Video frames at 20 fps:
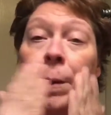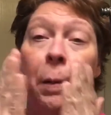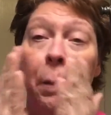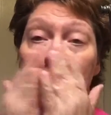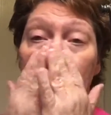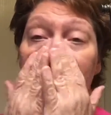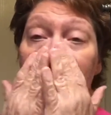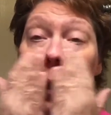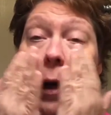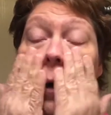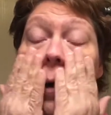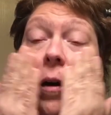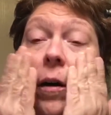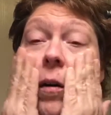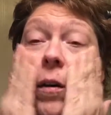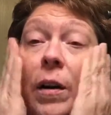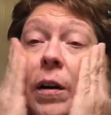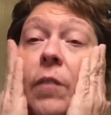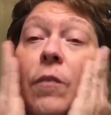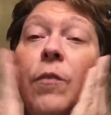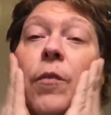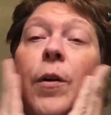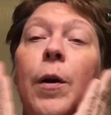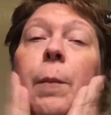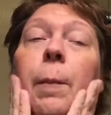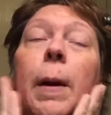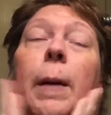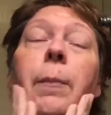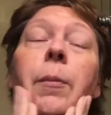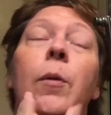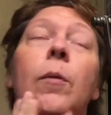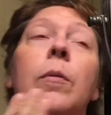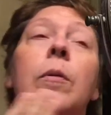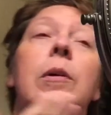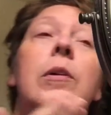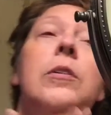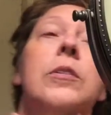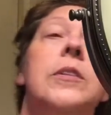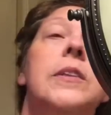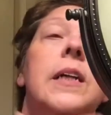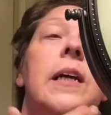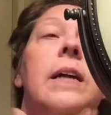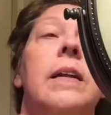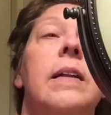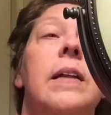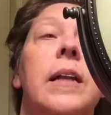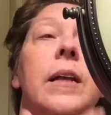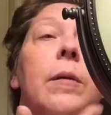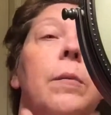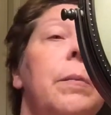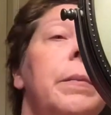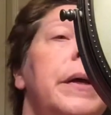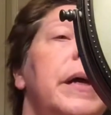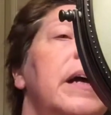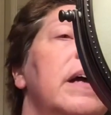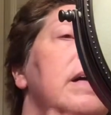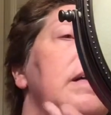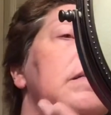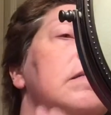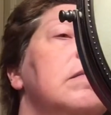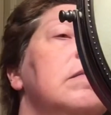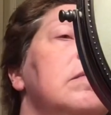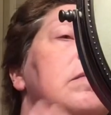blur and fill my pores a little bit.